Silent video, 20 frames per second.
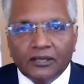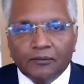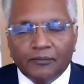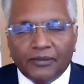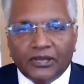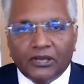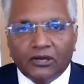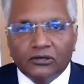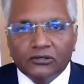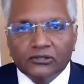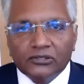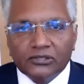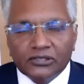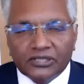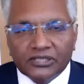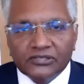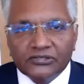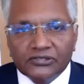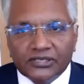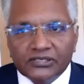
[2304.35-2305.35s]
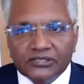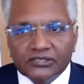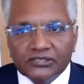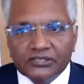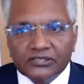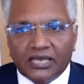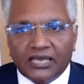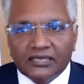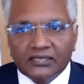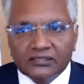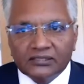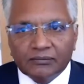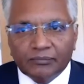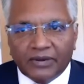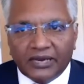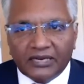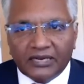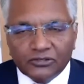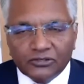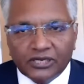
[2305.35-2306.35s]
because this is, as
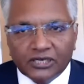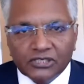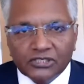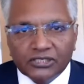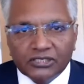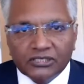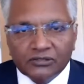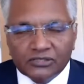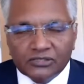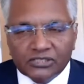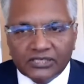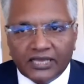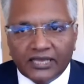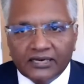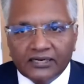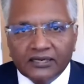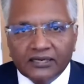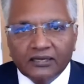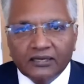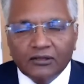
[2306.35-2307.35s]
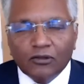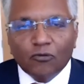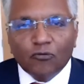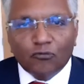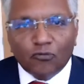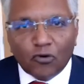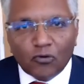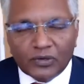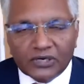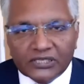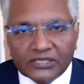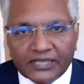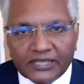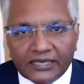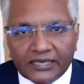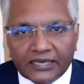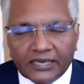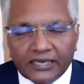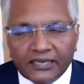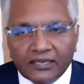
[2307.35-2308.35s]
my introduction said, forward
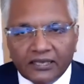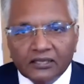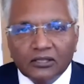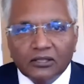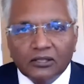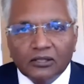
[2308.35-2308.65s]
thinking,